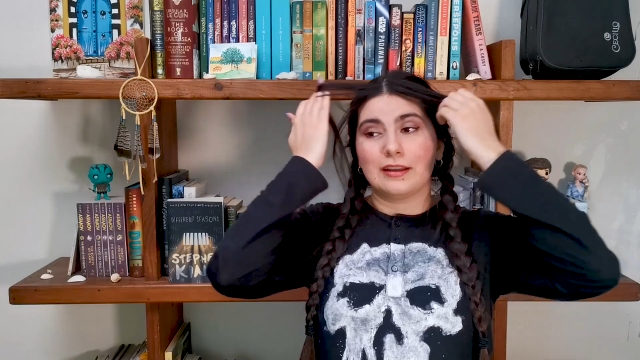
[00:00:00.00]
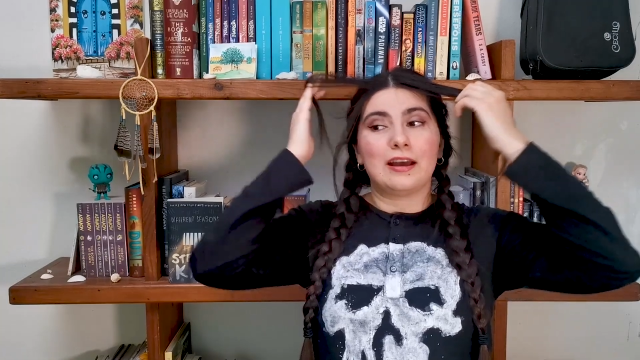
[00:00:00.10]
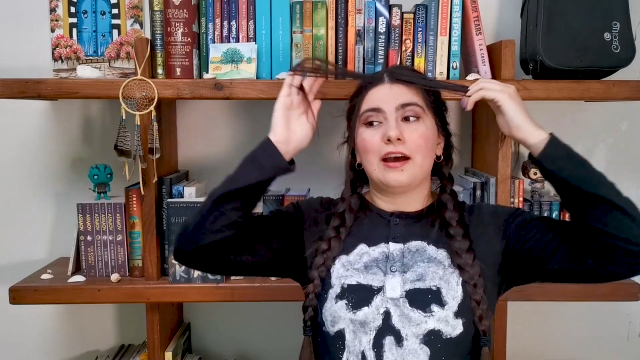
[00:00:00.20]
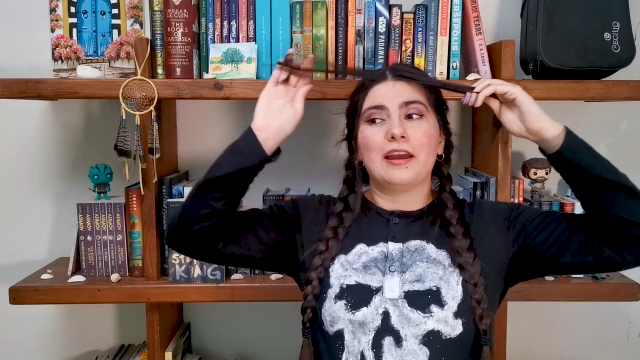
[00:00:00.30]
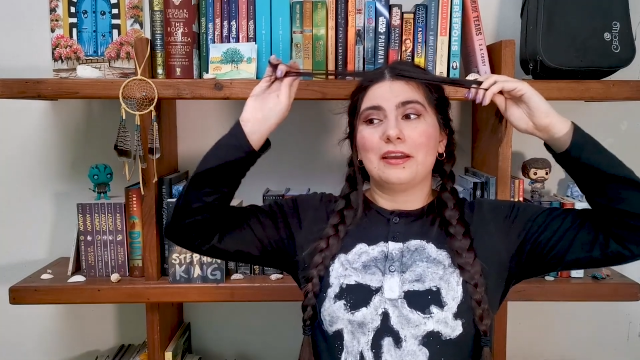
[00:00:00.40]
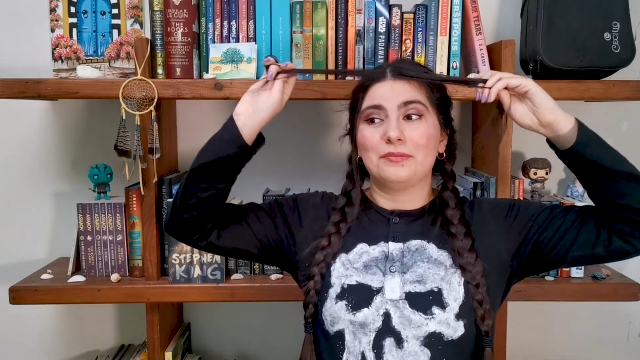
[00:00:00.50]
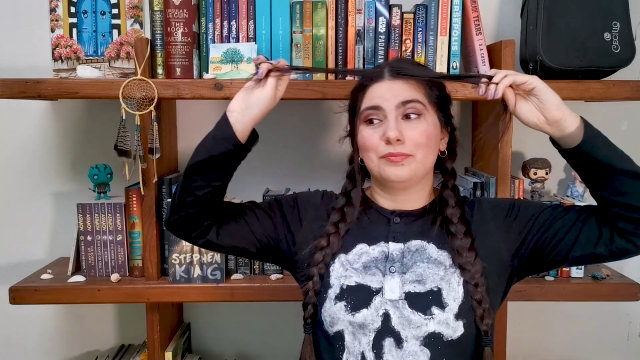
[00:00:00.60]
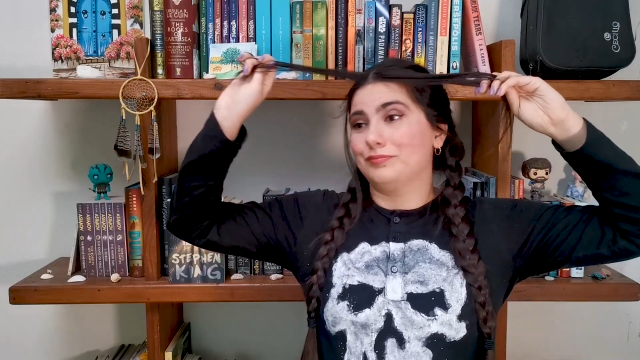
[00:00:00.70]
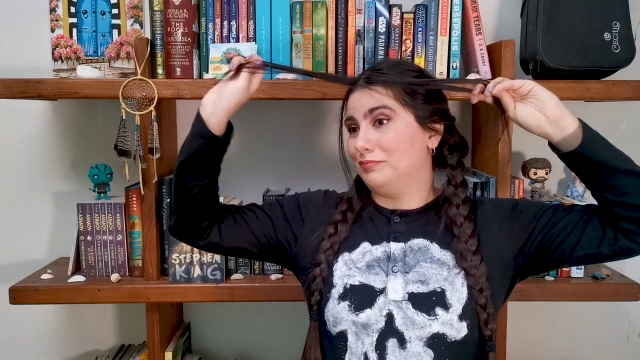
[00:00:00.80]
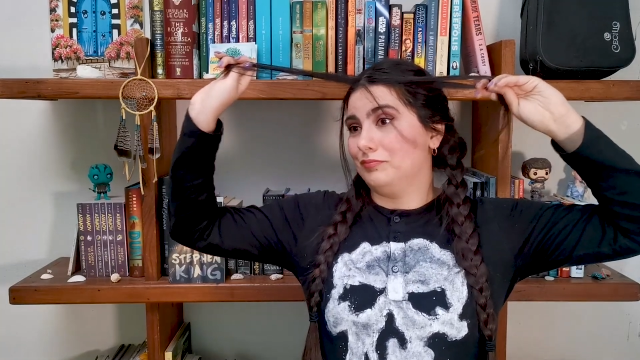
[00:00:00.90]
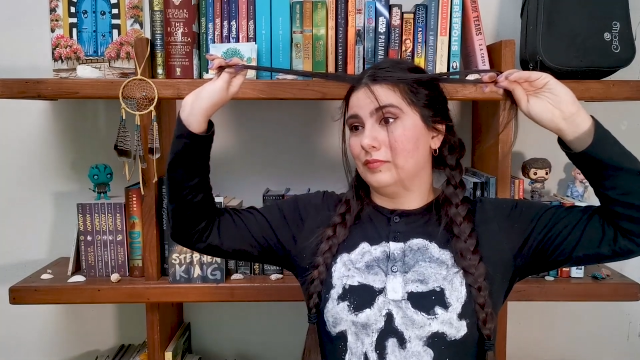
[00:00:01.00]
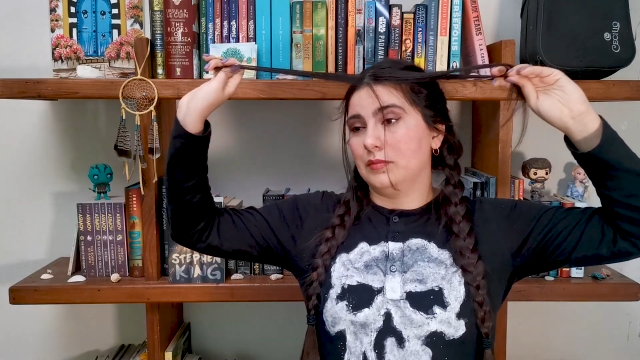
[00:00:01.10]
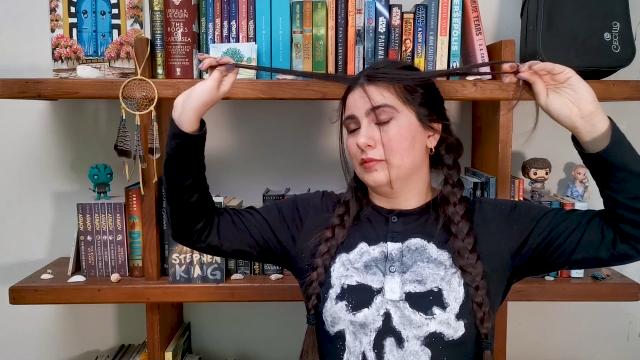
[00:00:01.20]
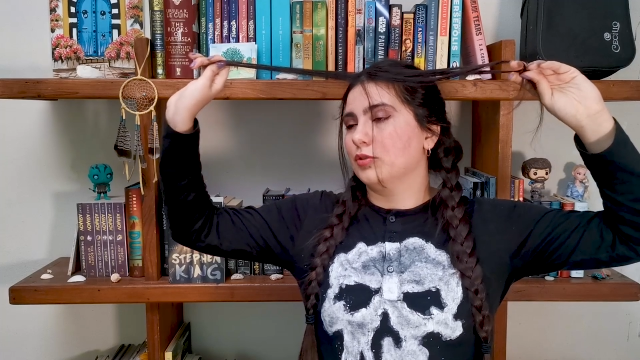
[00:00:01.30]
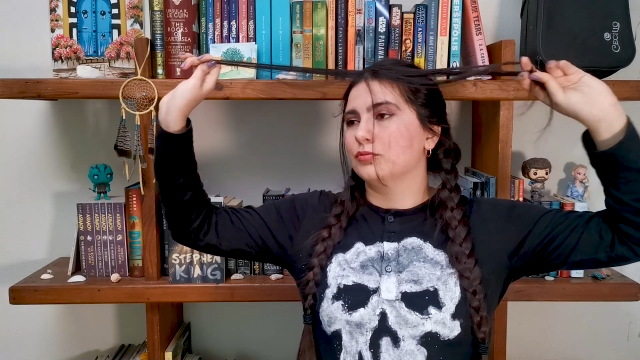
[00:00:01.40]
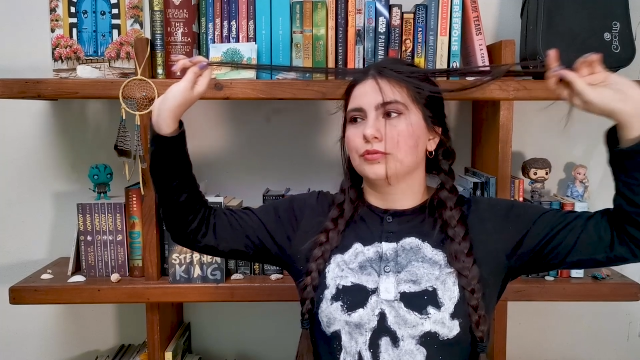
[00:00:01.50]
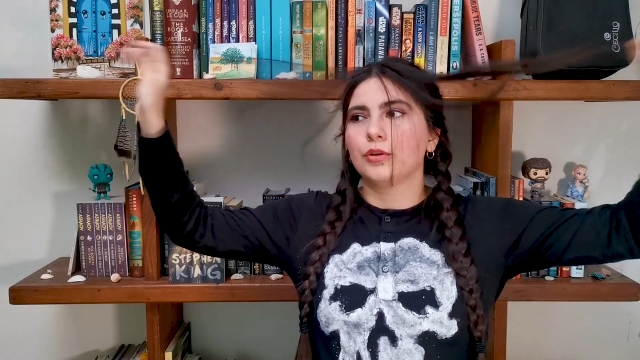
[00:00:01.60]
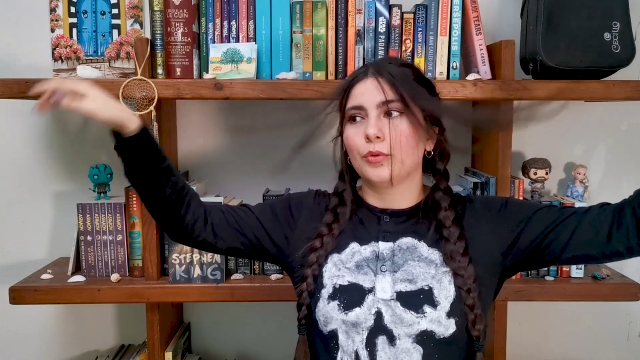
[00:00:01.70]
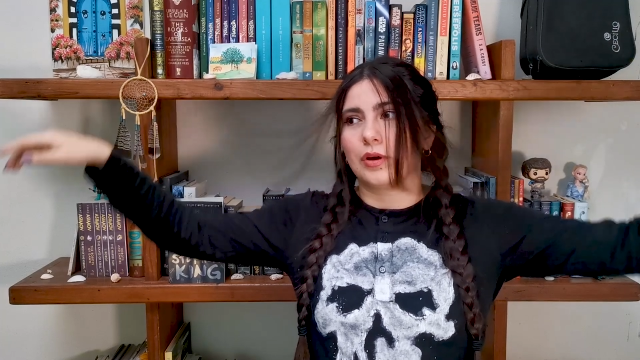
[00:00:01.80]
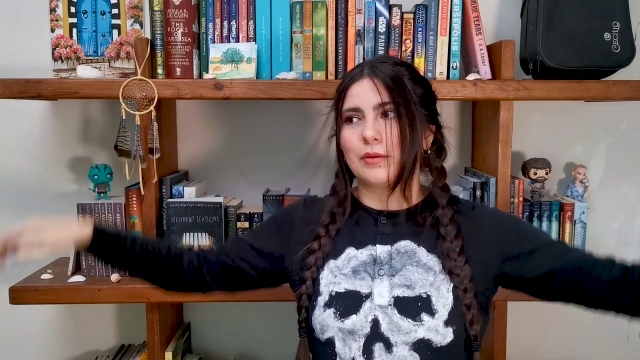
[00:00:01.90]
I don't
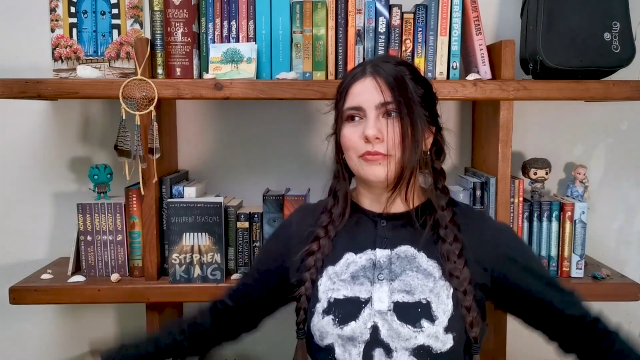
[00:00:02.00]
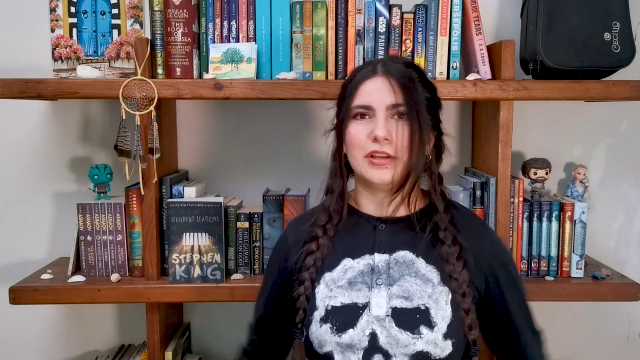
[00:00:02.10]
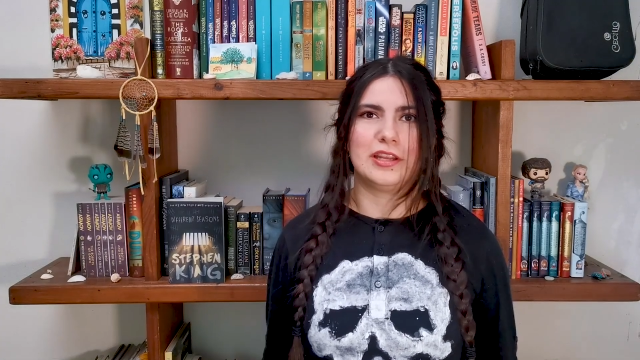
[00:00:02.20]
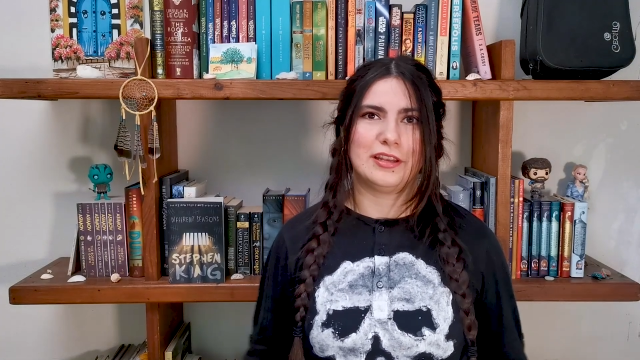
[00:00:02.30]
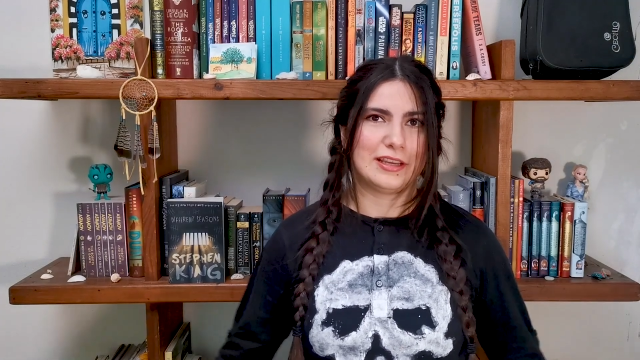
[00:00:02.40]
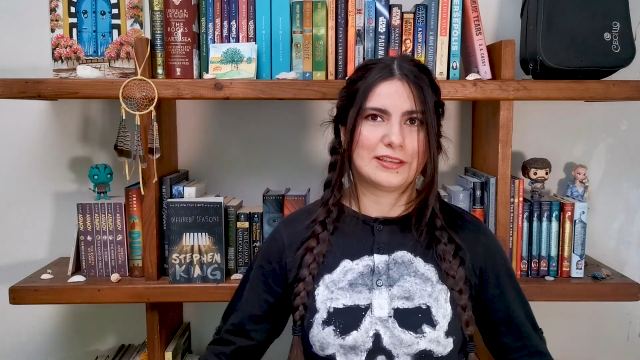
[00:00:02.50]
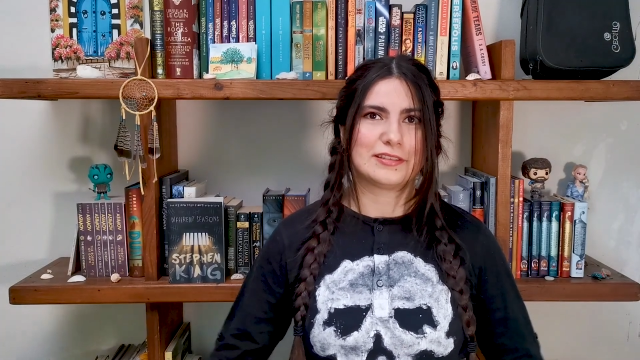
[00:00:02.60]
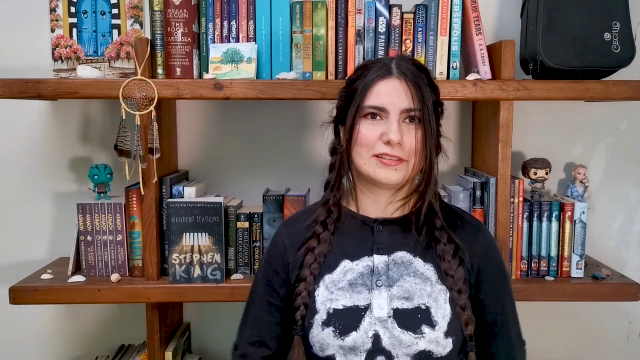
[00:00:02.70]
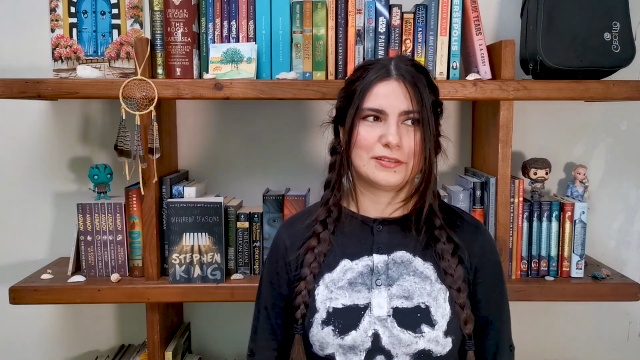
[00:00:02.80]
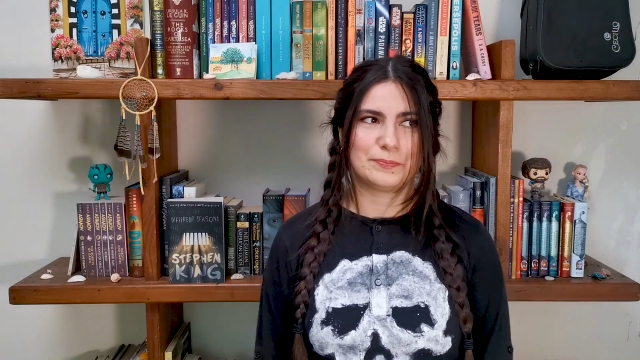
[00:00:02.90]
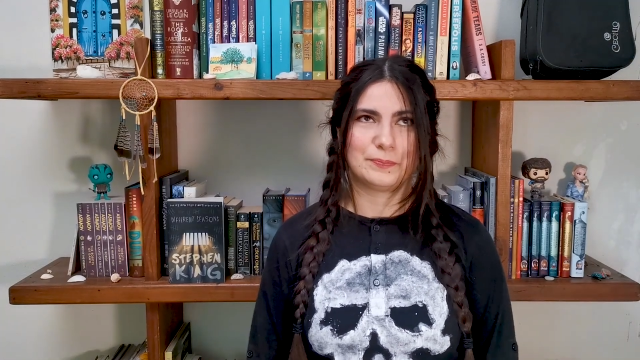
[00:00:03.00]
know what I'm reading next.